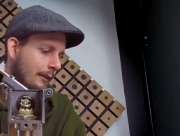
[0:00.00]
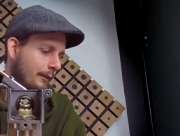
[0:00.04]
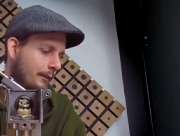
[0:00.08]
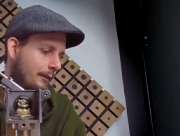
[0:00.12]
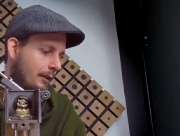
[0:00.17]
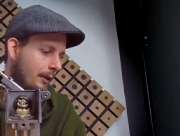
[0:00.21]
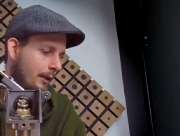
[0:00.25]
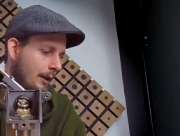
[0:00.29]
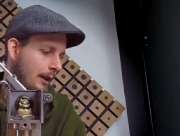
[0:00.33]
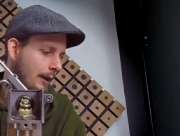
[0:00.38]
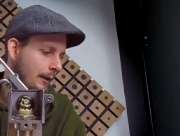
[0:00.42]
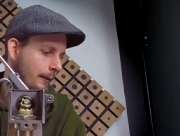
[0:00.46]

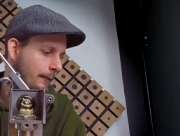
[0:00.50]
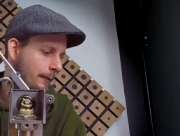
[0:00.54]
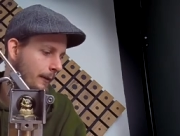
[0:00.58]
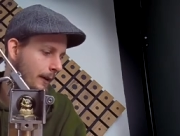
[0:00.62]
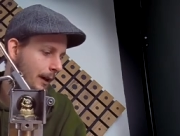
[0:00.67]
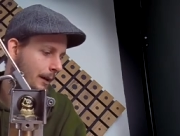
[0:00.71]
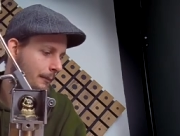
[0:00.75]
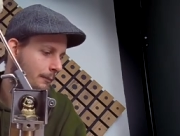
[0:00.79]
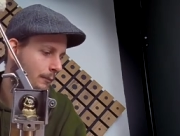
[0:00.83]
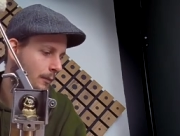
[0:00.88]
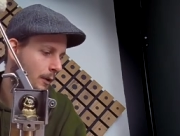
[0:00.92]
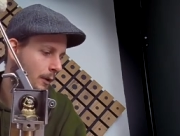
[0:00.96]
So if
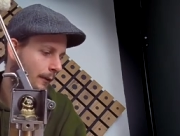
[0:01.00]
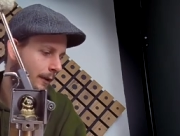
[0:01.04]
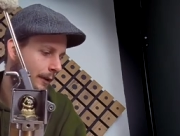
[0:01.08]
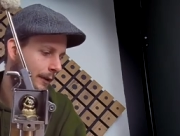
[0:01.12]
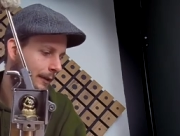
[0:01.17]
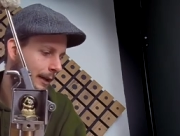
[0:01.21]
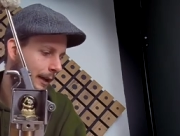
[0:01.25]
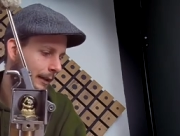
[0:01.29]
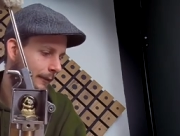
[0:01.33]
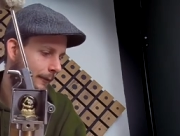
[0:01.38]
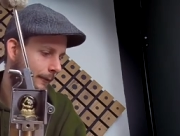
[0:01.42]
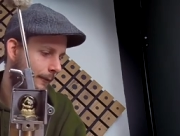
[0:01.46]
I'm moving
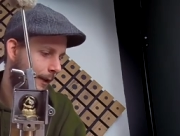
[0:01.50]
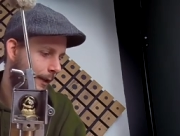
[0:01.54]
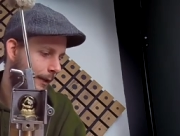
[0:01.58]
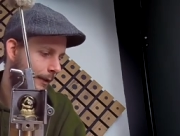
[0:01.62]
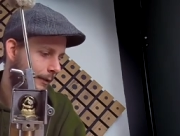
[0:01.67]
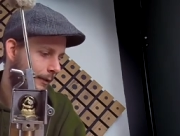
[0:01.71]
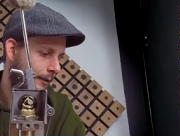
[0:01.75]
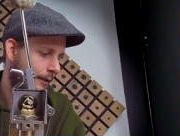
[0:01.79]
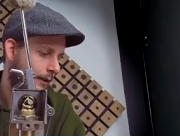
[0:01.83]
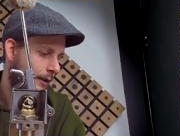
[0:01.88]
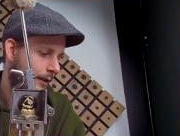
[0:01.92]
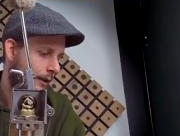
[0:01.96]
that
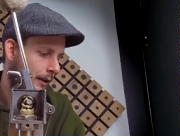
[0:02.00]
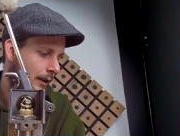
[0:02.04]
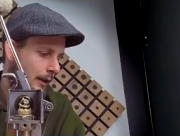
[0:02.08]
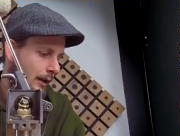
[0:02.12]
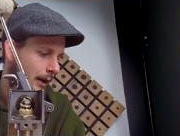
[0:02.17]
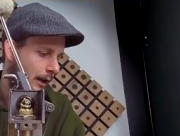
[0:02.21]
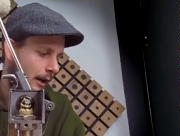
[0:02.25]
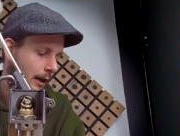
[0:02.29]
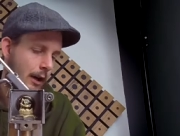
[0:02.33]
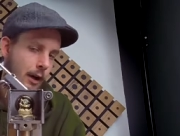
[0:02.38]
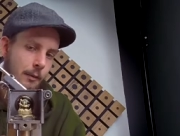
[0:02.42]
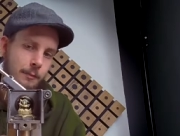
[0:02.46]
thing,
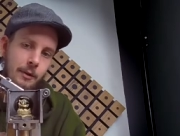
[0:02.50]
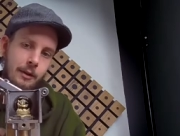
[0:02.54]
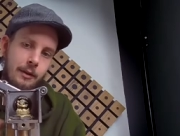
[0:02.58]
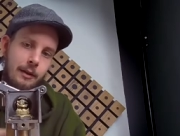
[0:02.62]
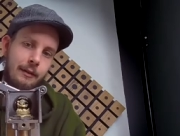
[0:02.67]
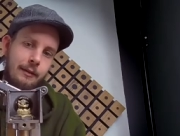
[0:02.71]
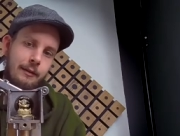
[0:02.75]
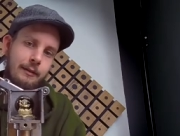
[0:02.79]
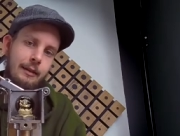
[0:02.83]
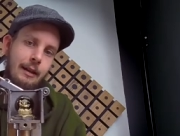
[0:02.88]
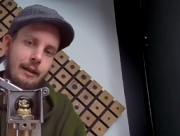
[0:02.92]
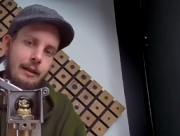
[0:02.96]
I hope you
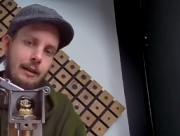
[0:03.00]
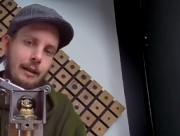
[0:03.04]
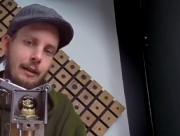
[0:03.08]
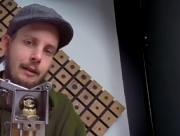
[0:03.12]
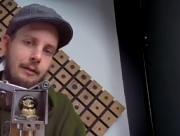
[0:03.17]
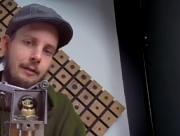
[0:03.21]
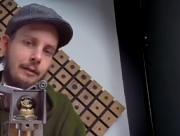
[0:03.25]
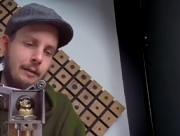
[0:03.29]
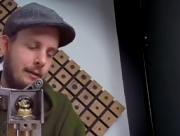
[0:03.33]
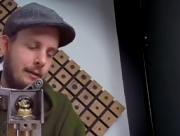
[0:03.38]
can see it,